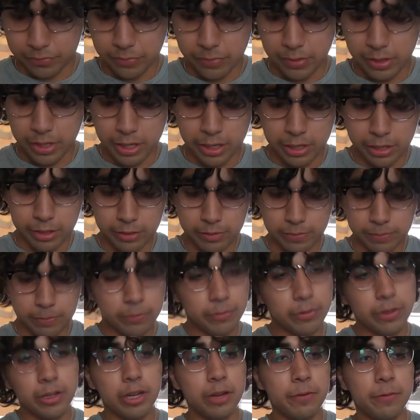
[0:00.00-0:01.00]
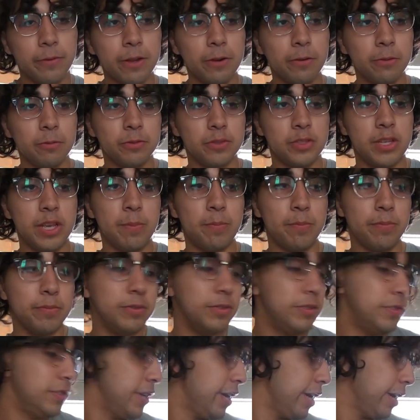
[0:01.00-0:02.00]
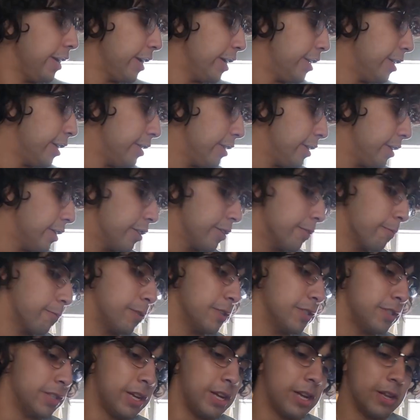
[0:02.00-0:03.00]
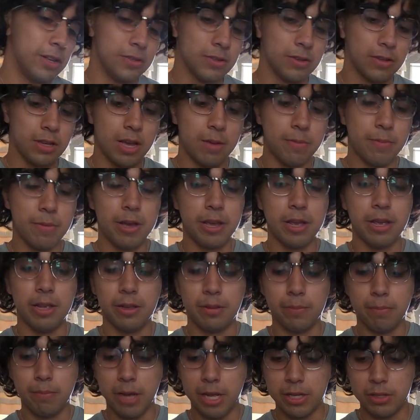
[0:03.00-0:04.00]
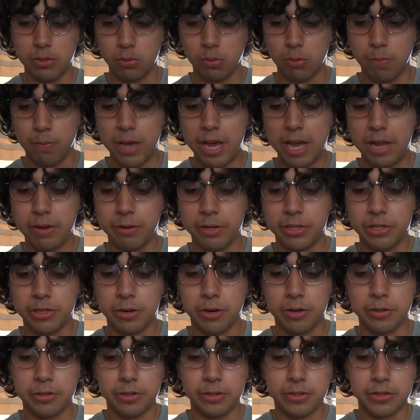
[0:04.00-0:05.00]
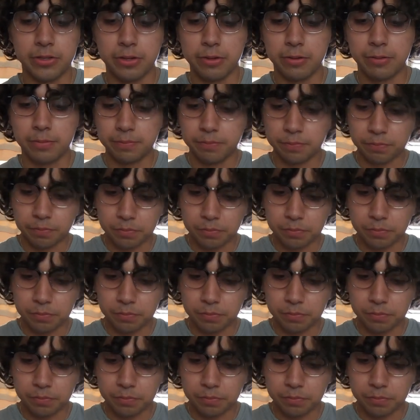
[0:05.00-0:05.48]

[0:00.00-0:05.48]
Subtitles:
yeah, and if I don't take any of the other ones, I also got my dual battery charger, so